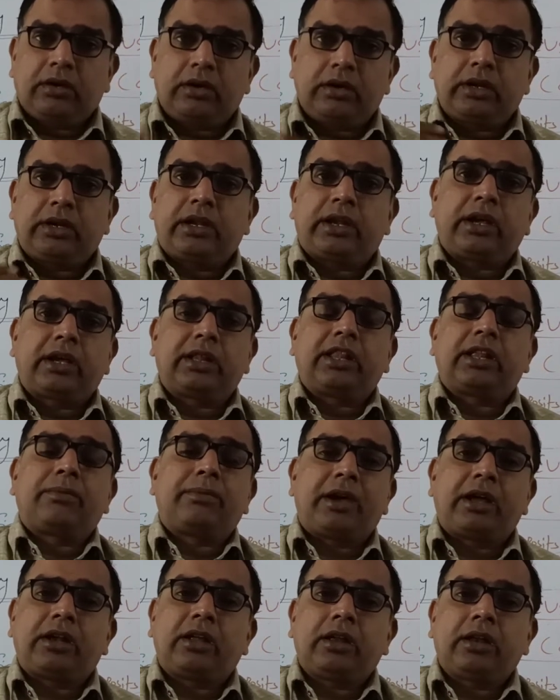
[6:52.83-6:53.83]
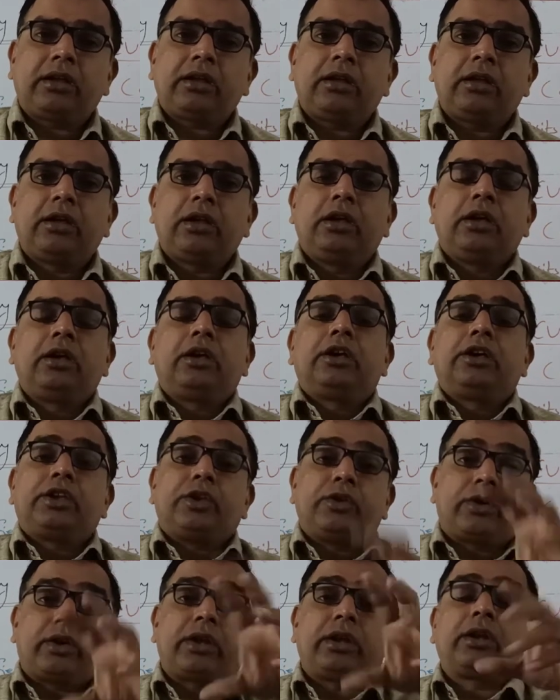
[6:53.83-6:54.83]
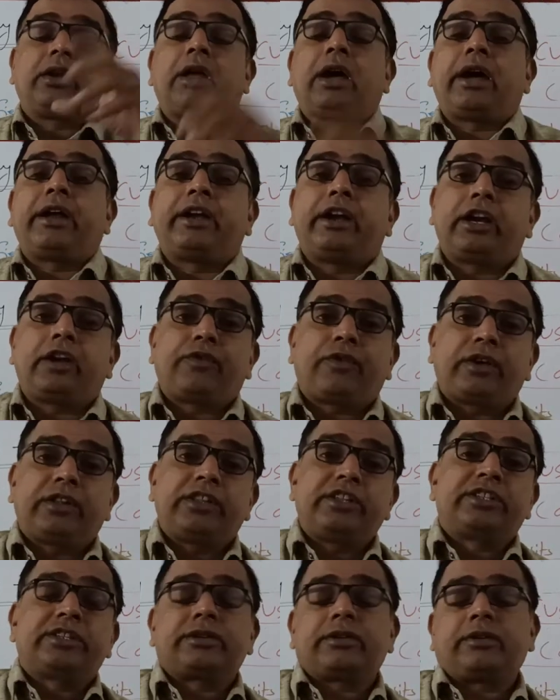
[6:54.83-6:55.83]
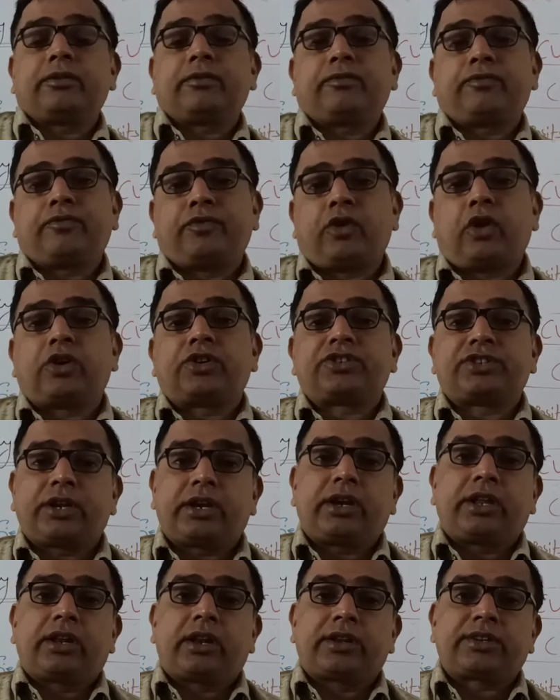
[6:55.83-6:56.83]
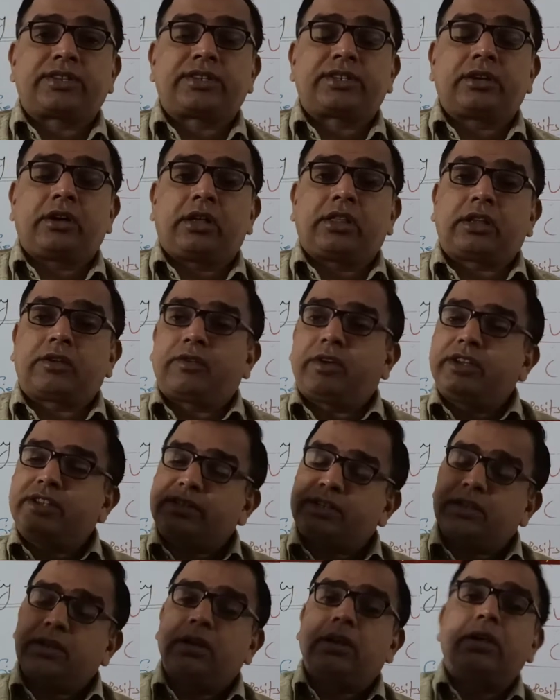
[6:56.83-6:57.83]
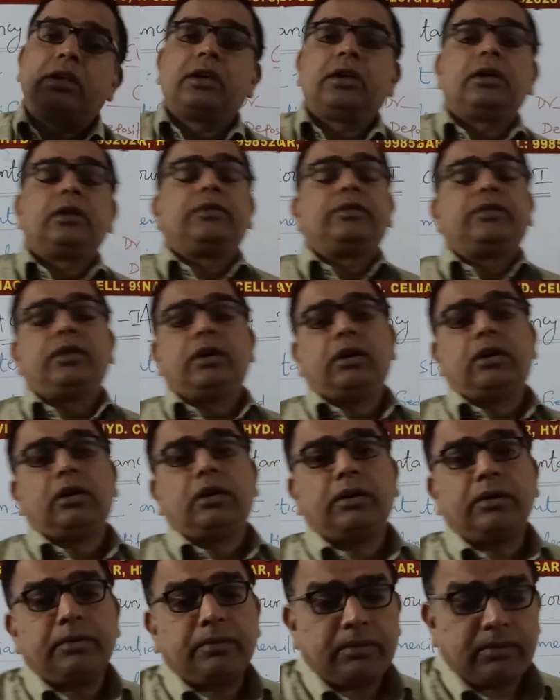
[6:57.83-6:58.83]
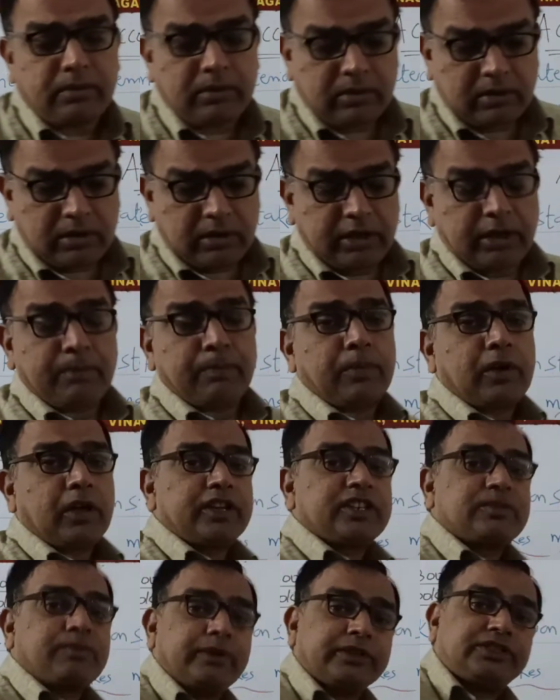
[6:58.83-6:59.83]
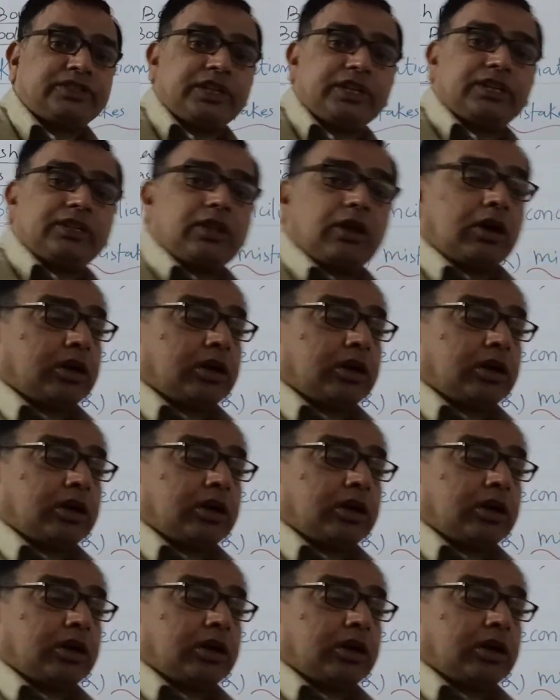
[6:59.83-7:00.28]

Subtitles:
in a regular manner, you can identify these frauds and errors. Otherwise, the employees may cheat the